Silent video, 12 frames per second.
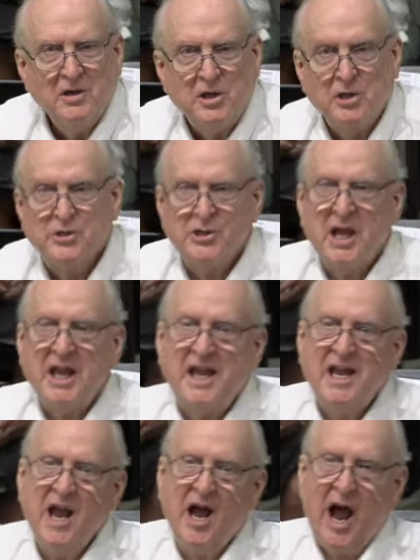You
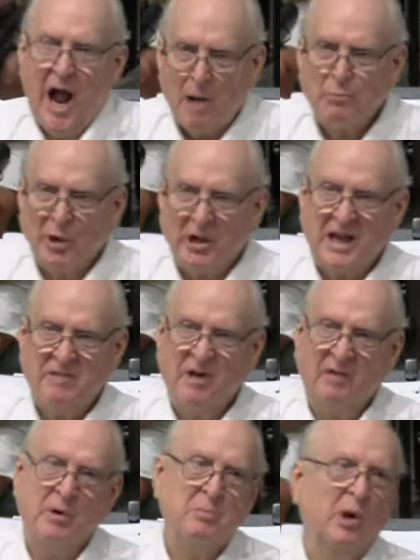see, I believe
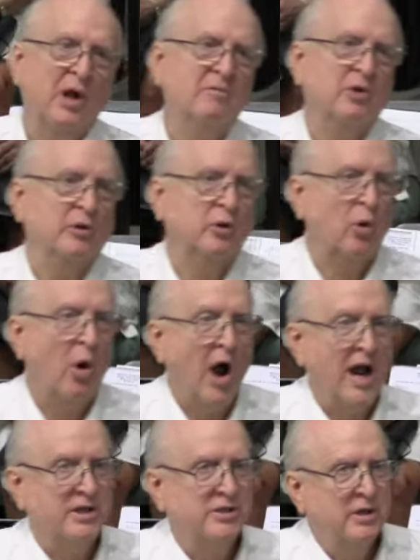every believer in
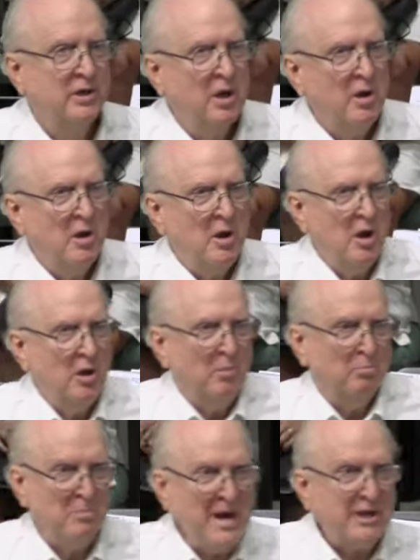Christ
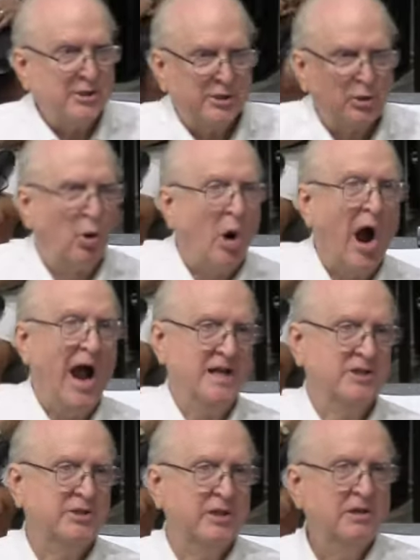meets
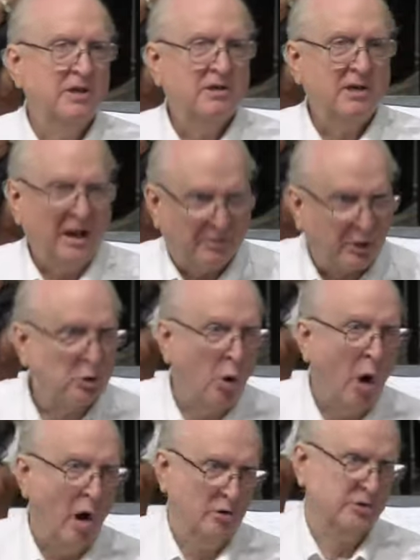Christ at the
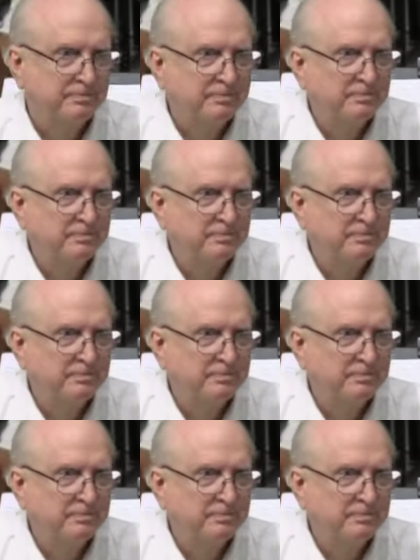cross.